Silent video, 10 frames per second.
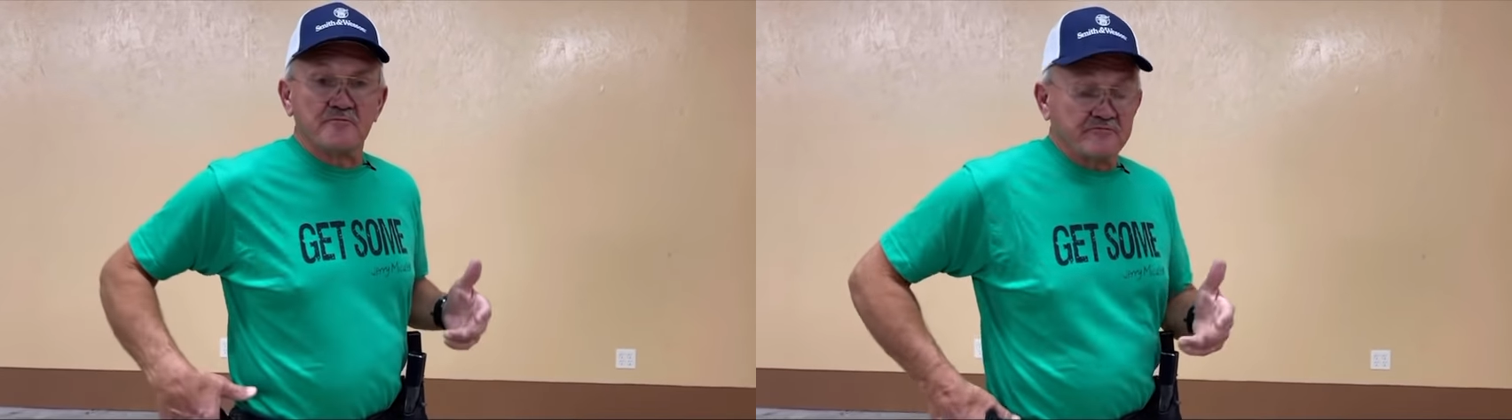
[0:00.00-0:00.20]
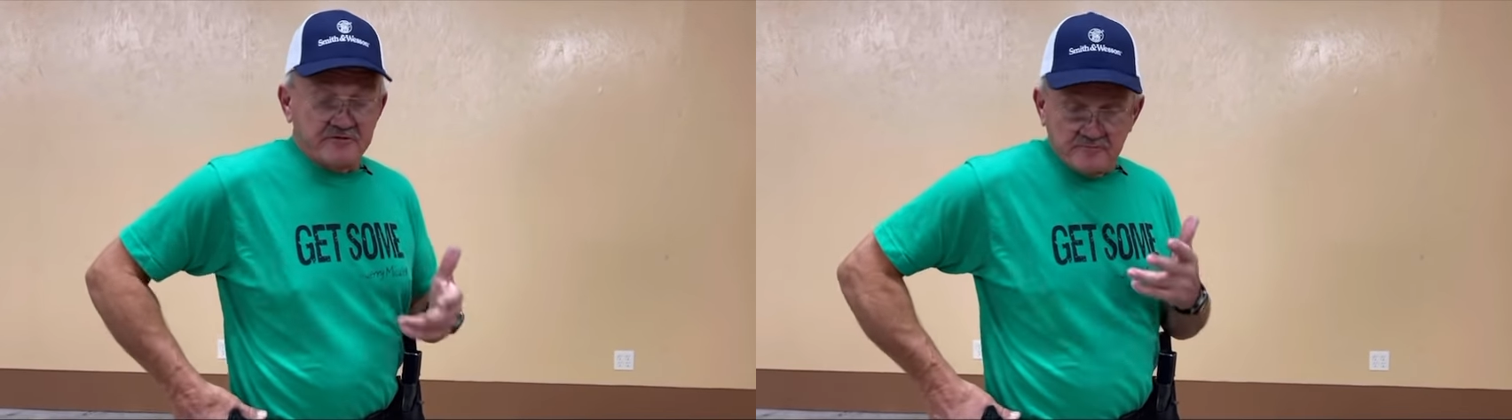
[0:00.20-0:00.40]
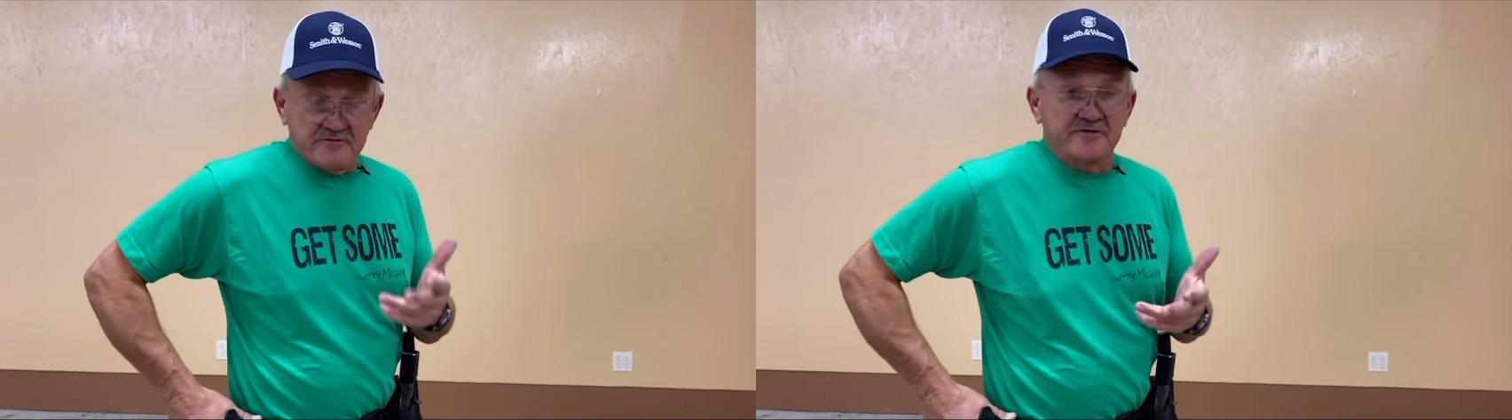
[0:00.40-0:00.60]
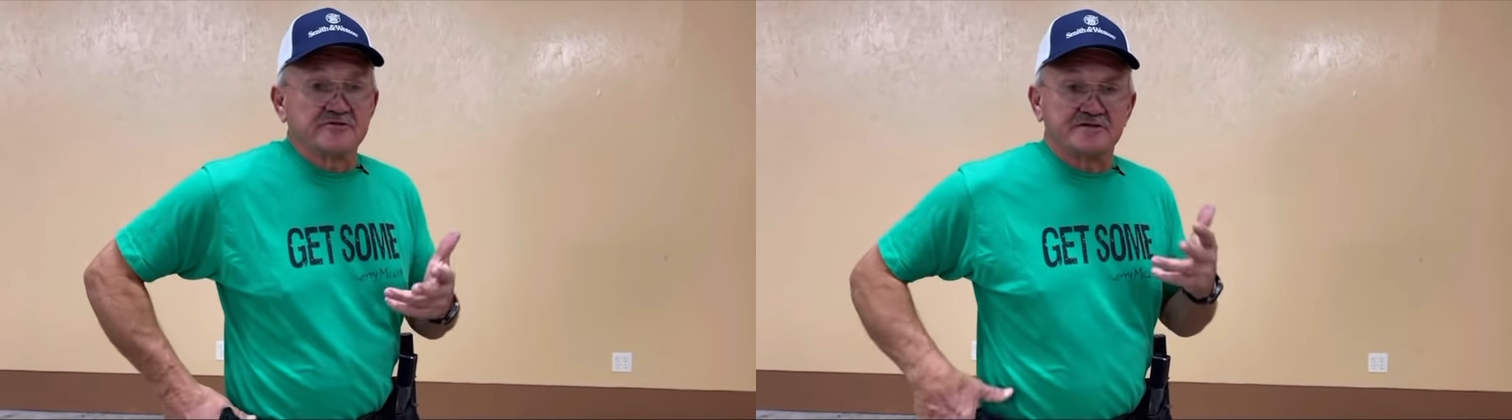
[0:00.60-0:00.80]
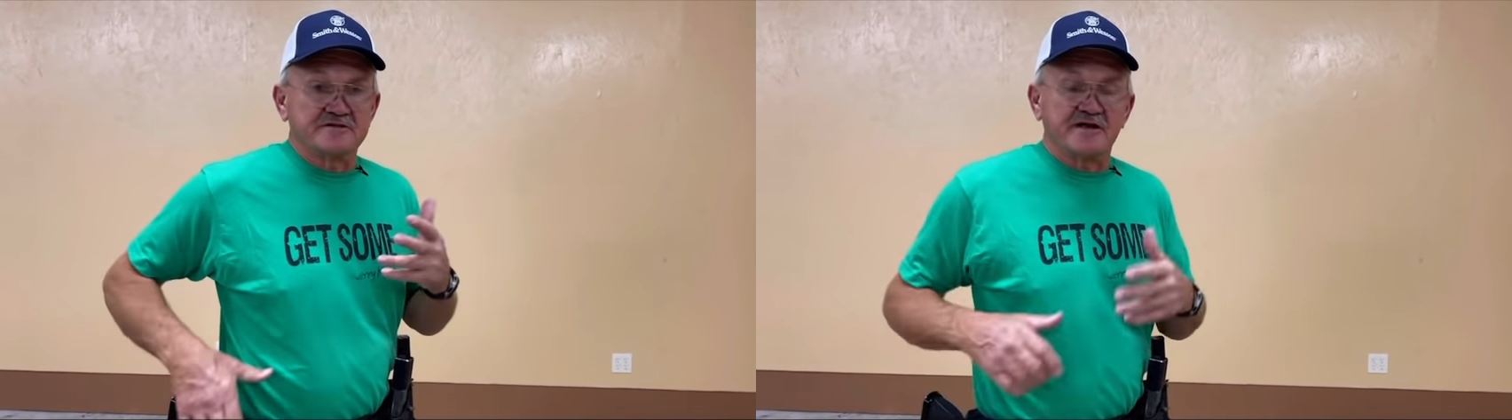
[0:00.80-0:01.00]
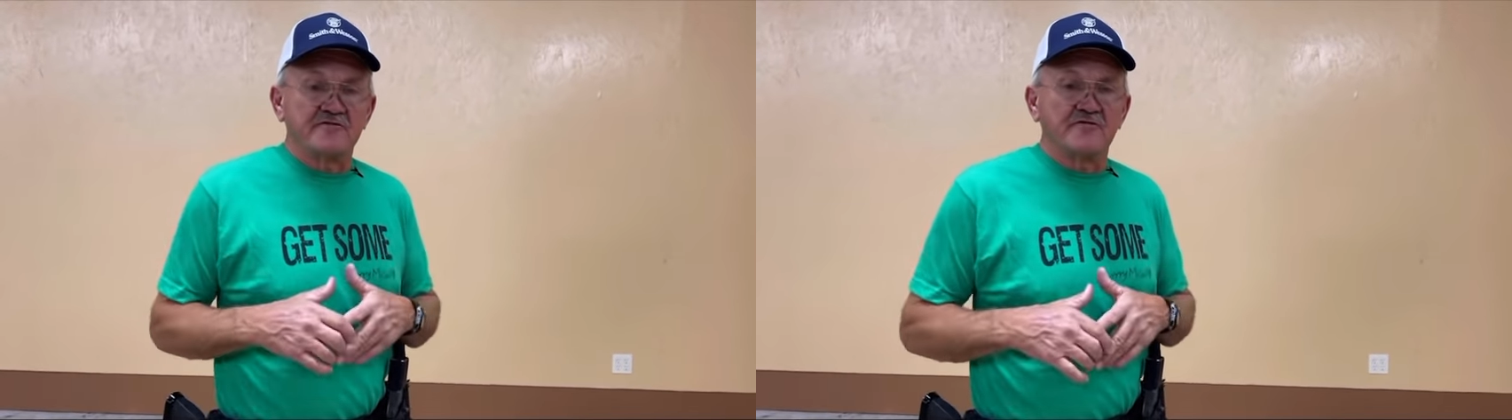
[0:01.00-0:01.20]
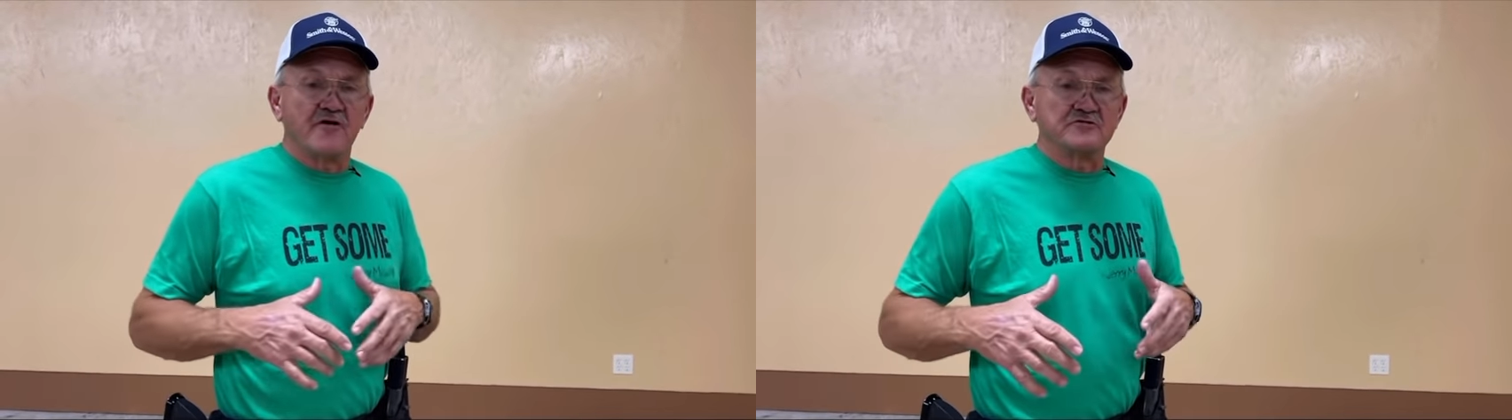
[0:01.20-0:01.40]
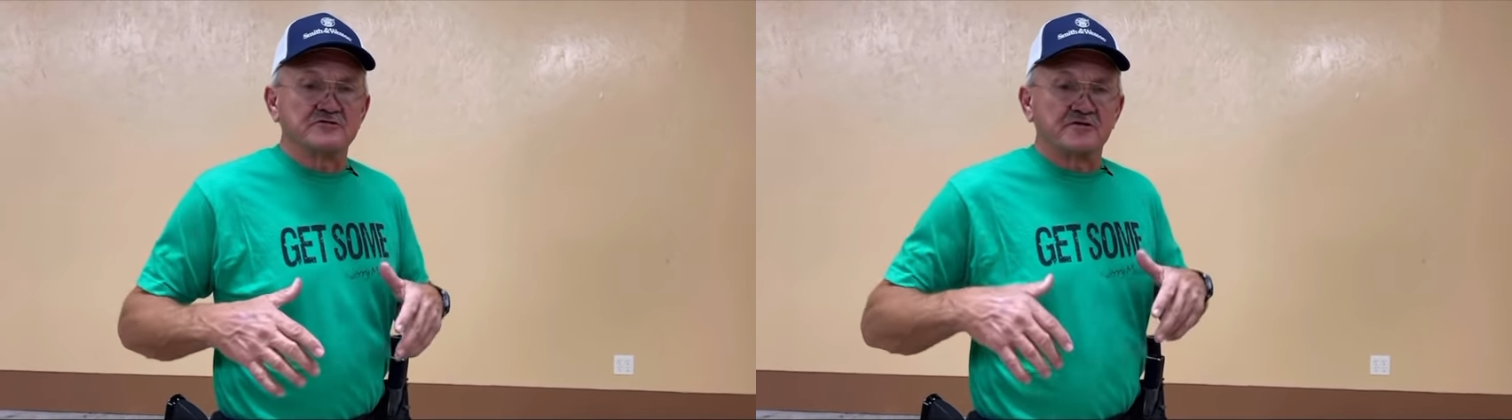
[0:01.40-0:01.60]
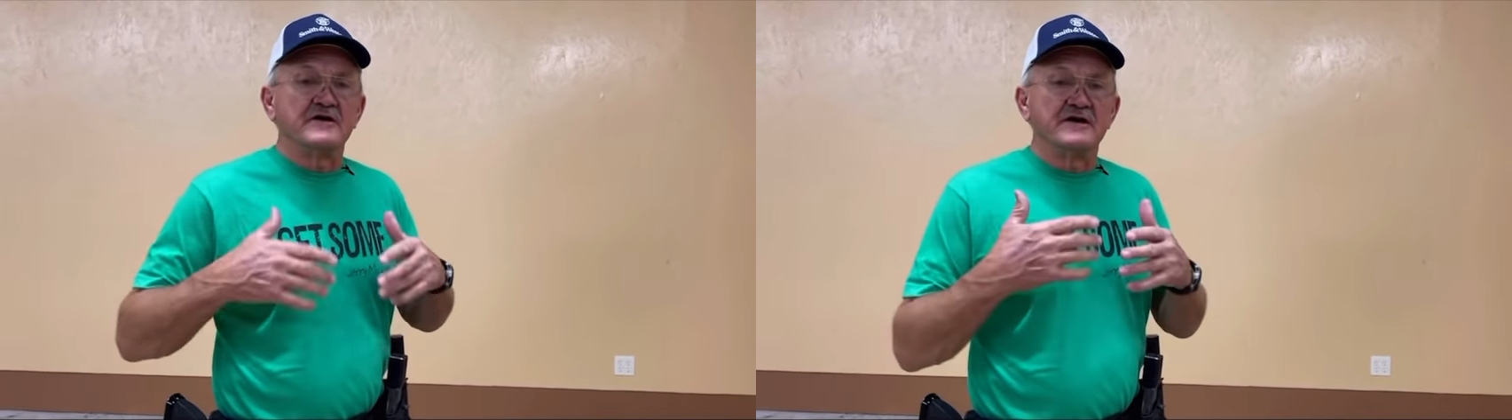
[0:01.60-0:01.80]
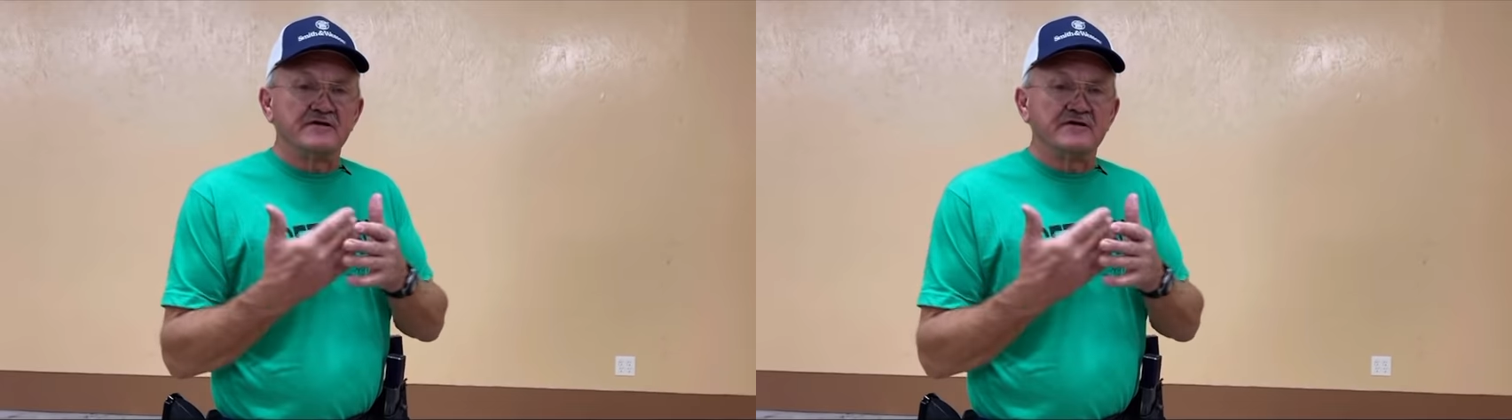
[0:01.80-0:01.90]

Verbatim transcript: you produce this out of a holster.